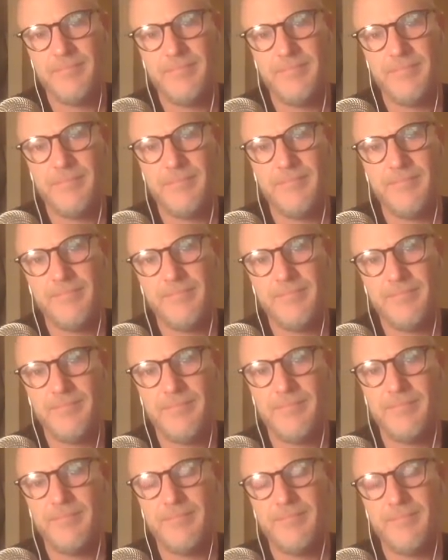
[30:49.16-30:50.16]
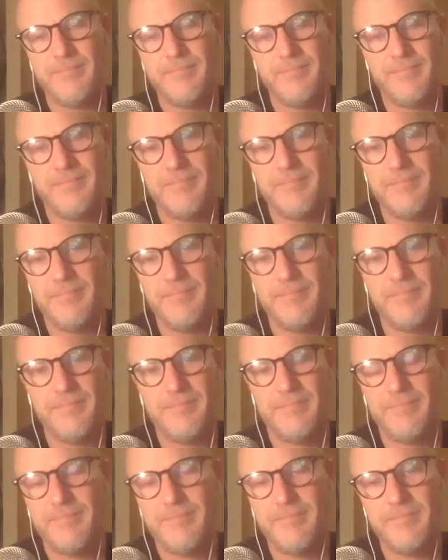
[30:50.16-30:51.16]

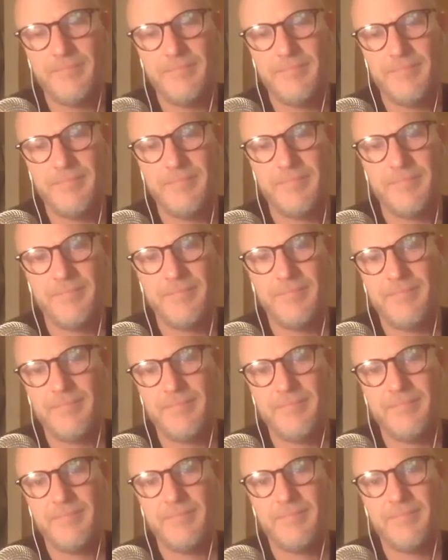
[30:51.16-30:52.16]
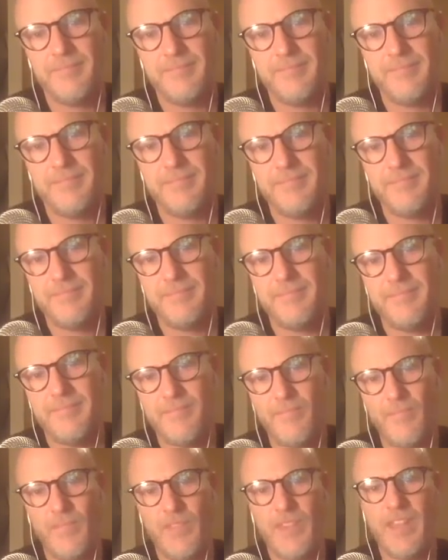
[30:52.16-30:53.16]

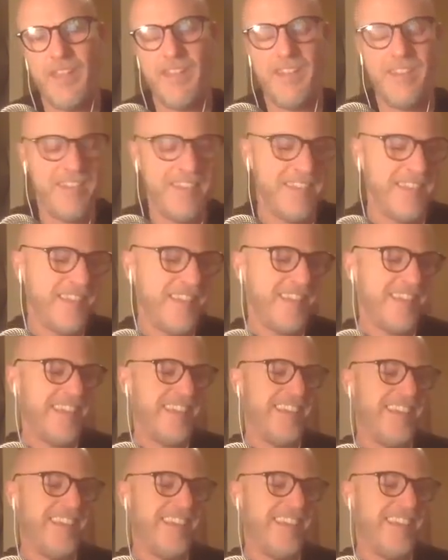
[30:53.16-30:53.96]
(silent)